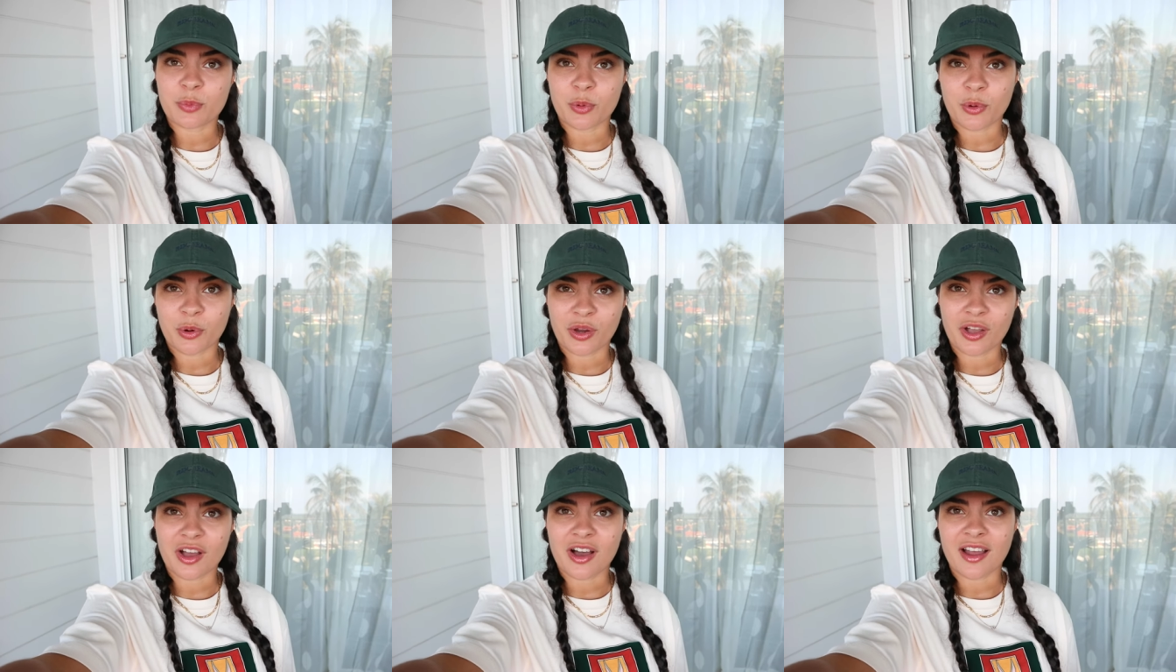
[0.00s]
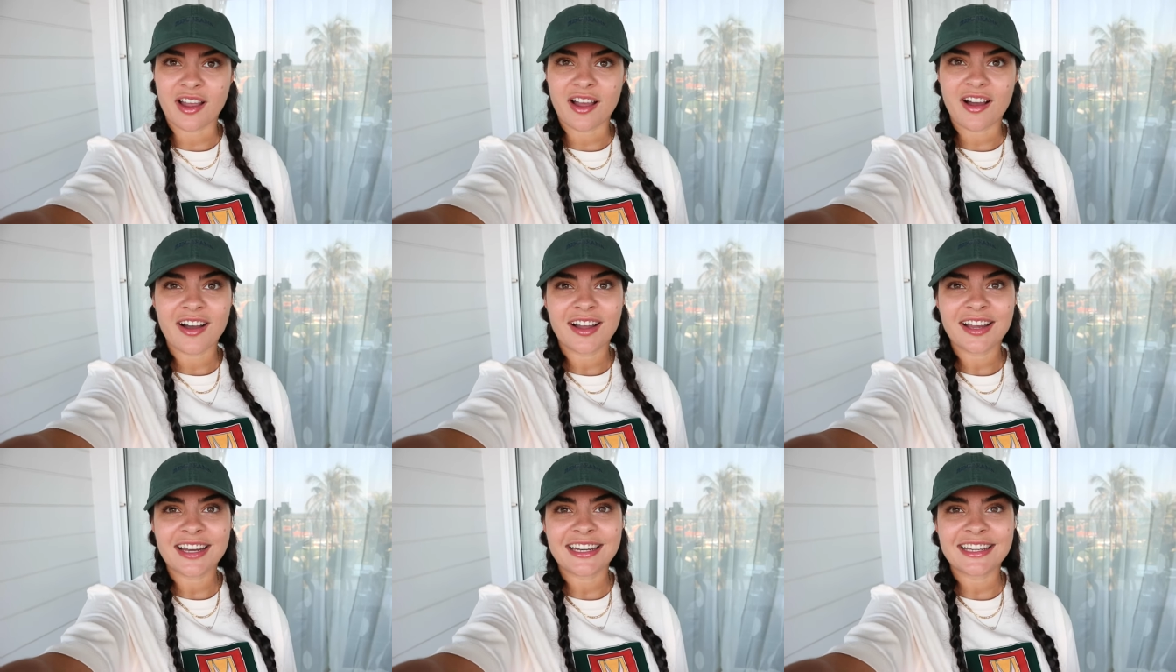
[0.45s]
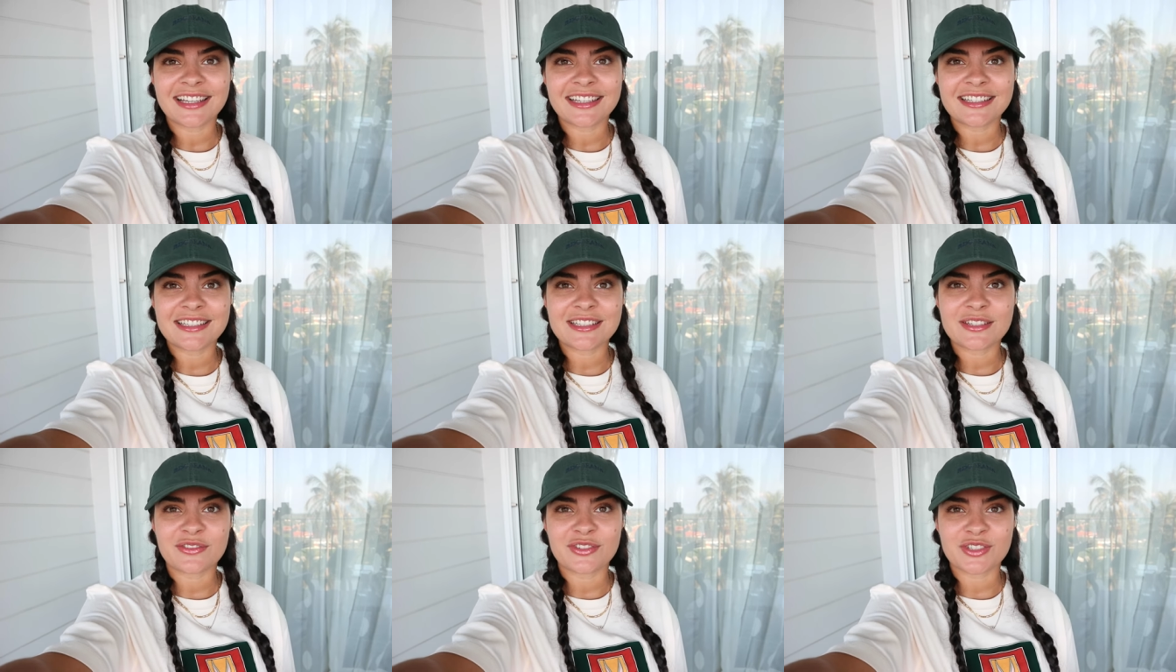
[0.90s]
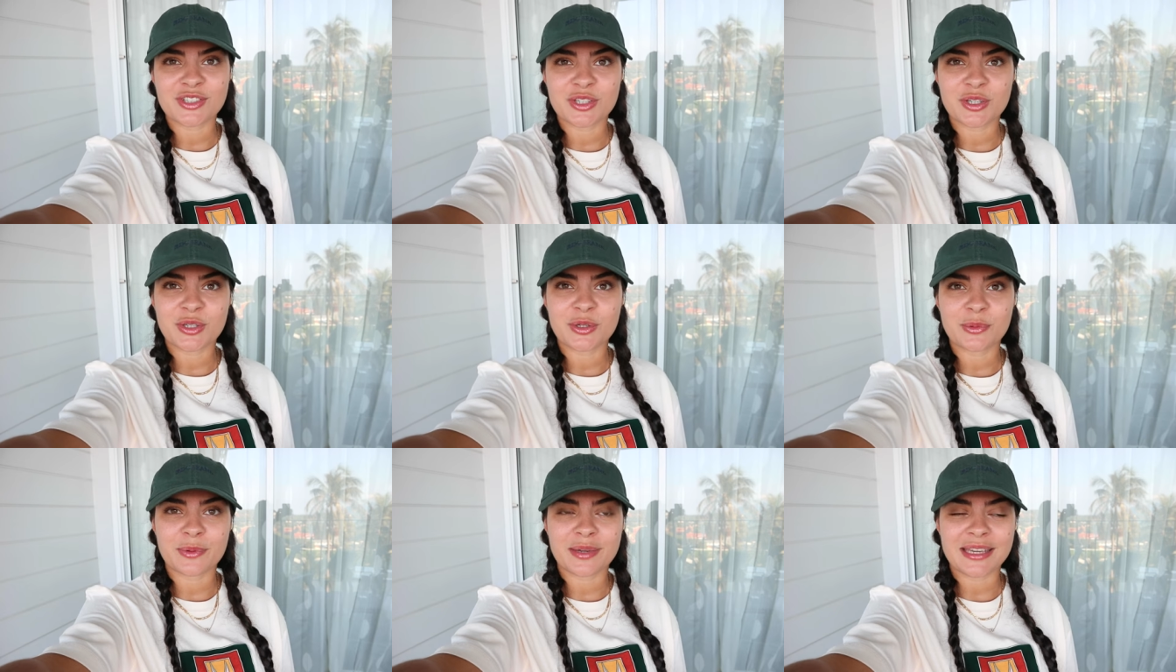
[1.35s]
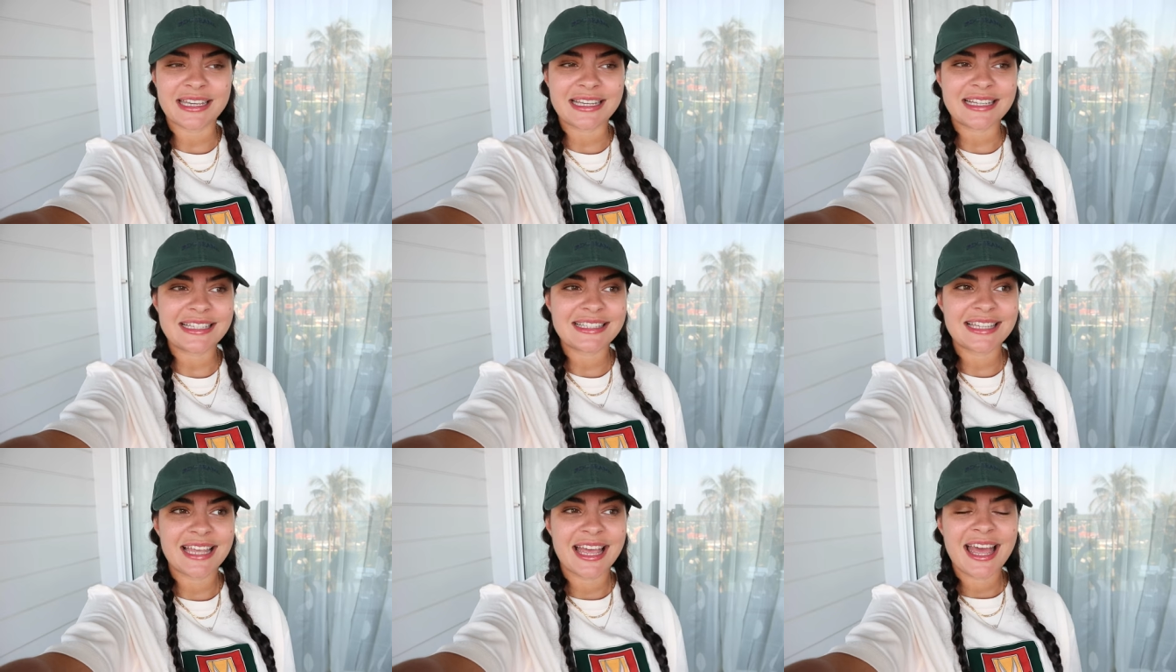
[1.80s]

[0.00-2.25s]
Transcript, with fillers: Boracay Island for two weeks,